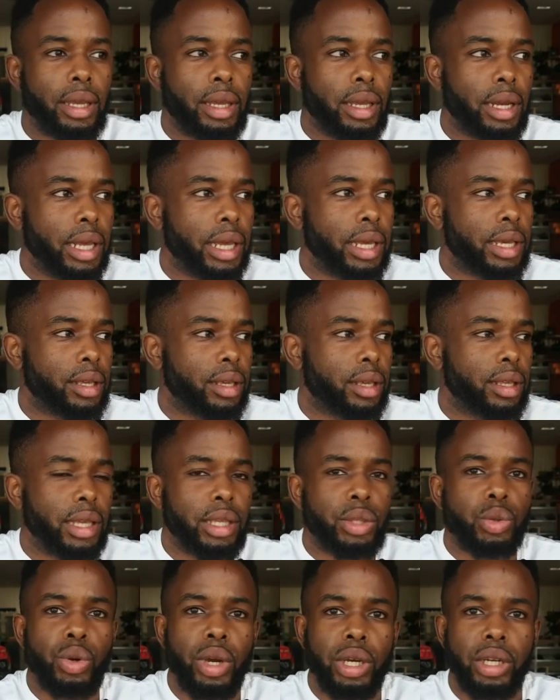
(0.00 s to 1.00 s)
like, there are
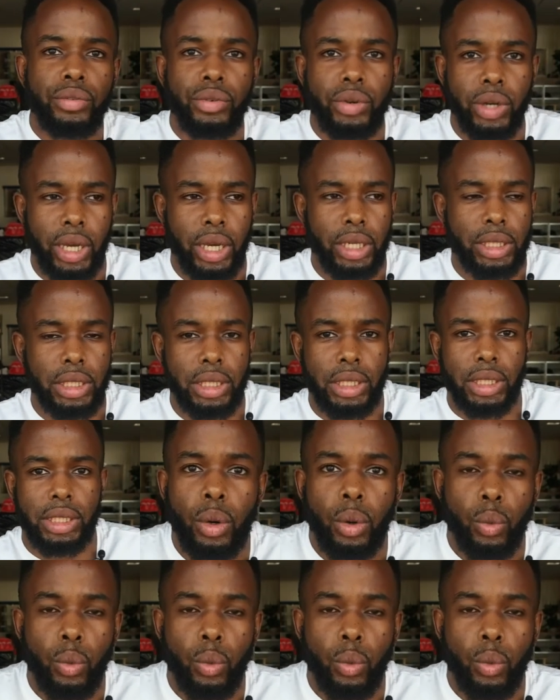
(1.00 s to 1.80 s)
2 kind of reactions.